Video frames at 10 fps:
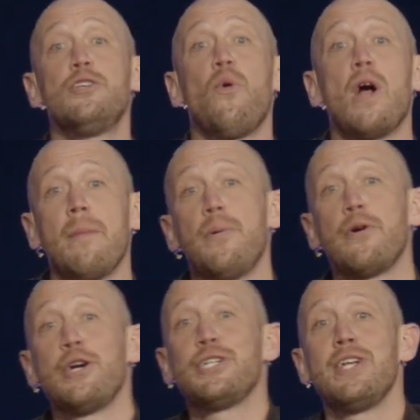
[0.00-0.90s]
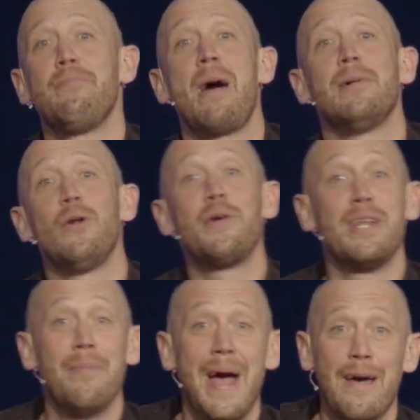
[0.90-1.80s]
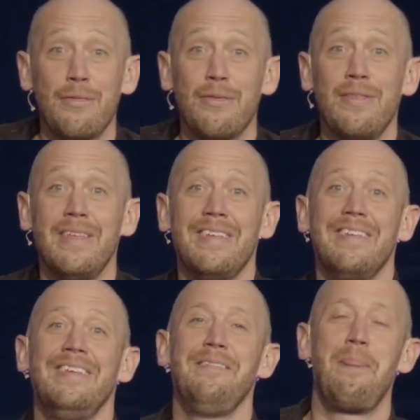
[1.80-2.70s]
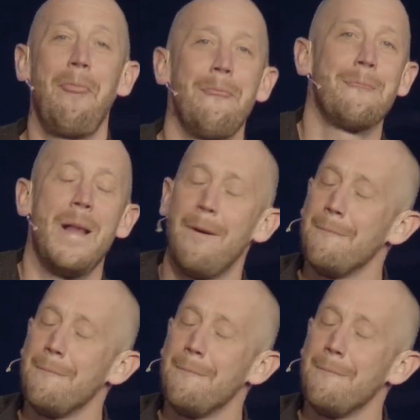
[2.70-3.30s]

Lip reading: you are at Persian and Babylonian math? No.